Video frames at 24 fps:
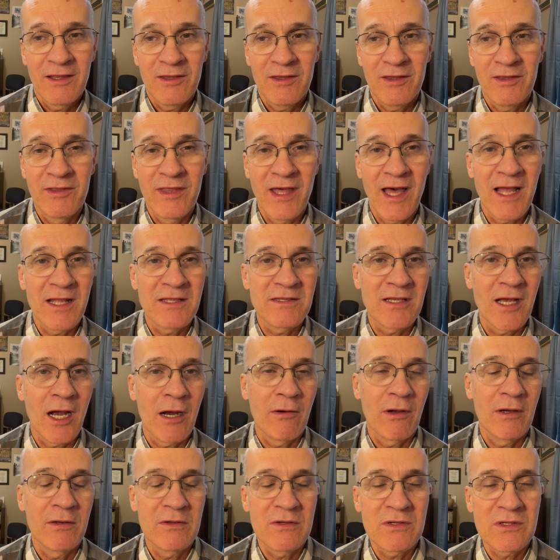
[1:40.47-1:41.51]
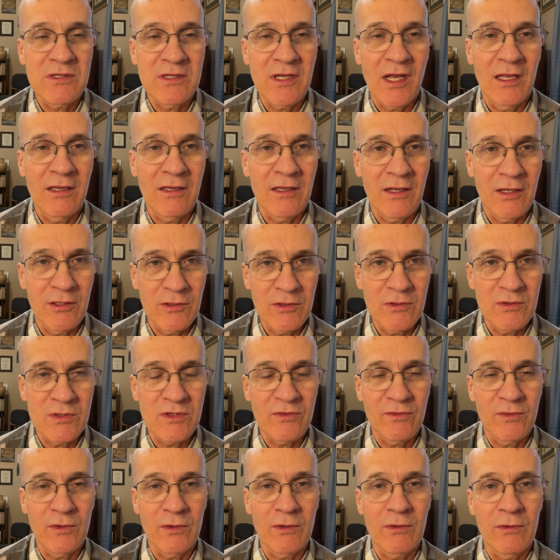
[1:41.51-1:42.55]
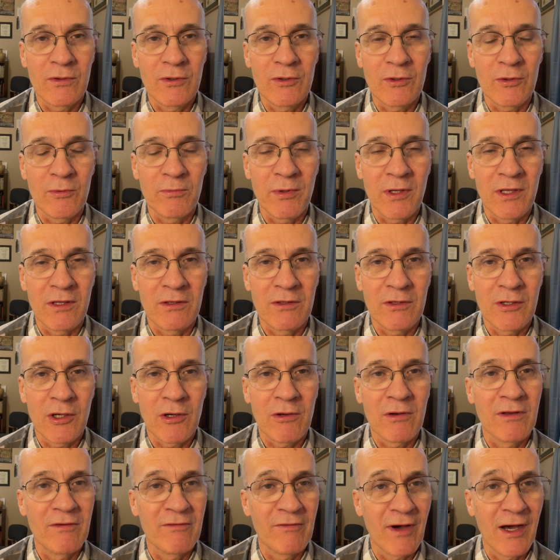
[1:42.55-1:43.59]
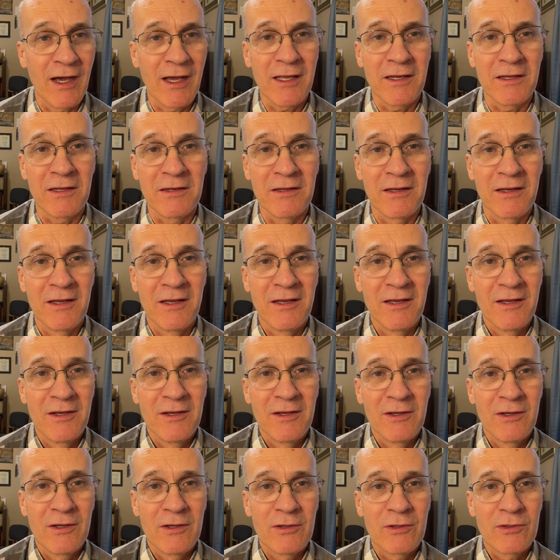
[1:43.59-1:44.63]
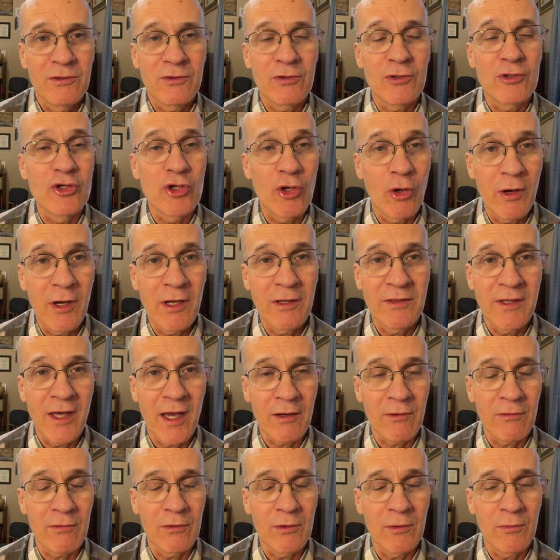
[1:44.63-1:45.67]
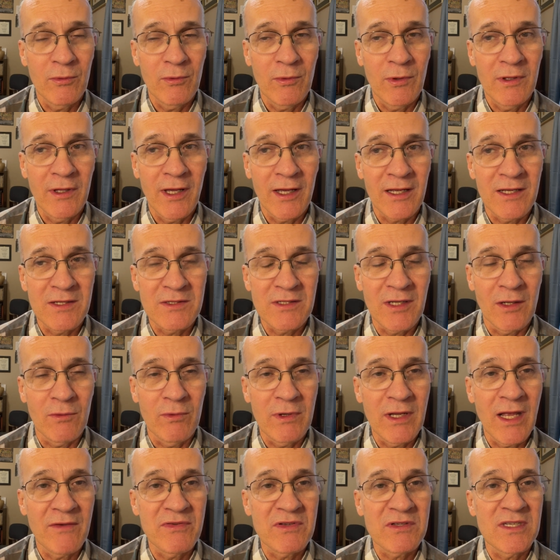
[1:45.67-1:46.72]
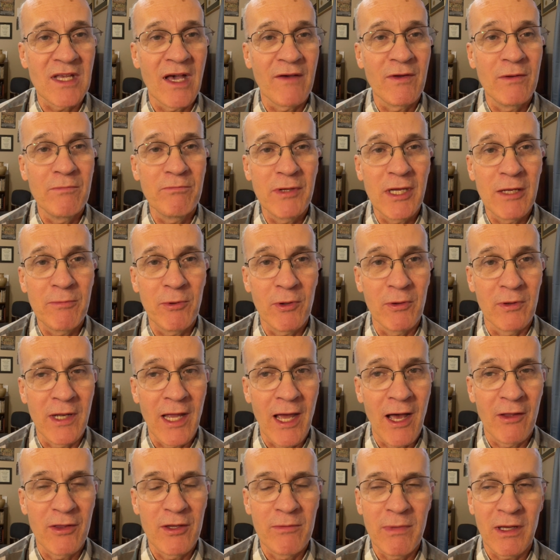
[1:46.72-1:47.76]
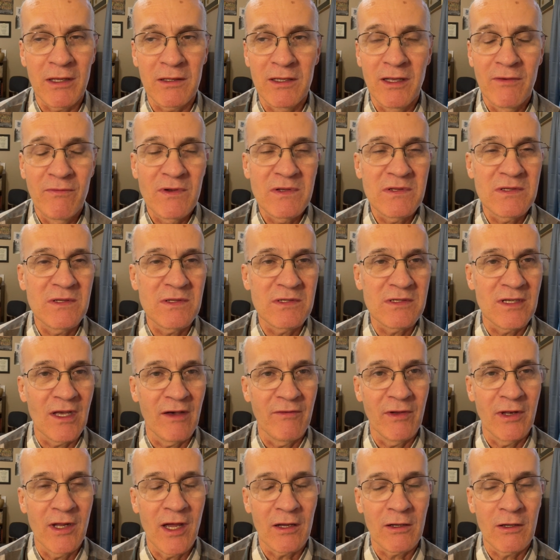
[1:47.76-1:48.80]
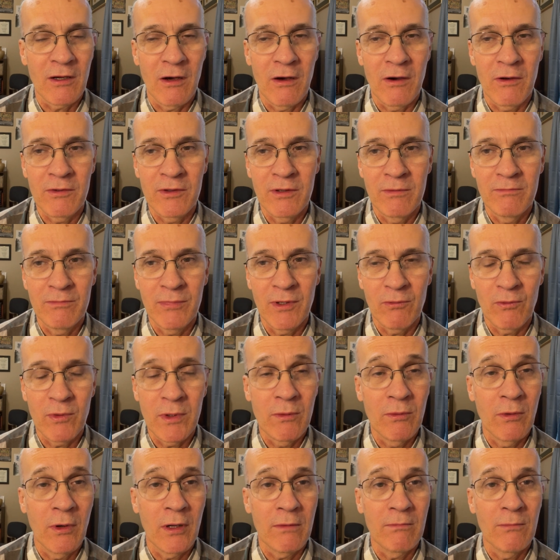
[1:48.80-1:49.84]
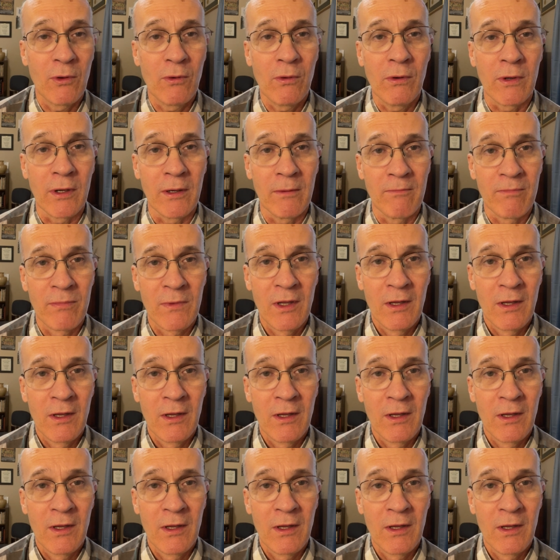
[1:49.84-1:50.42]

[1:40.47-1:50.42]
that's our understanding and useful group, and you're invited to join that group. Like I said, we have seven people now, the Magnificent Seven, I call them, but we want more